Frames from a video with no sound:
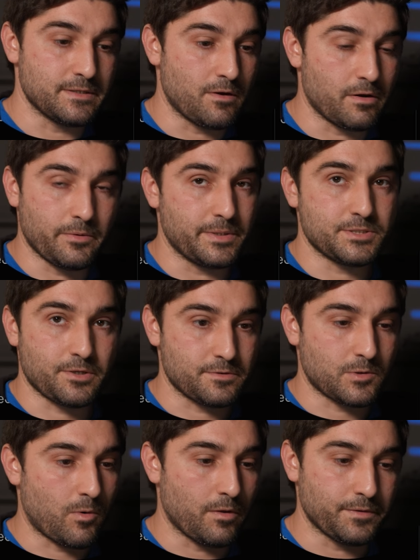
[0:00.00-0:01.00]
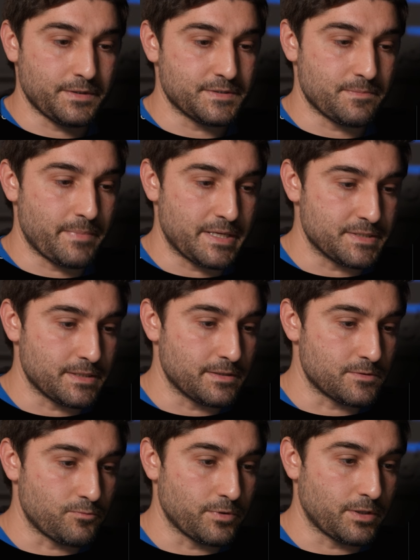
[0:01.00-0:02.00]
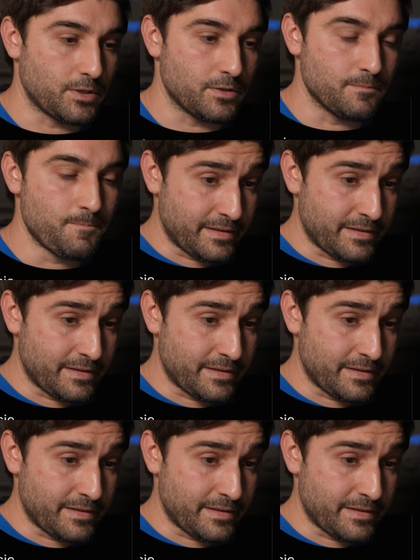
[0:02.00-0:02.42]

and Auto HDR's quality is amazing. It's really good.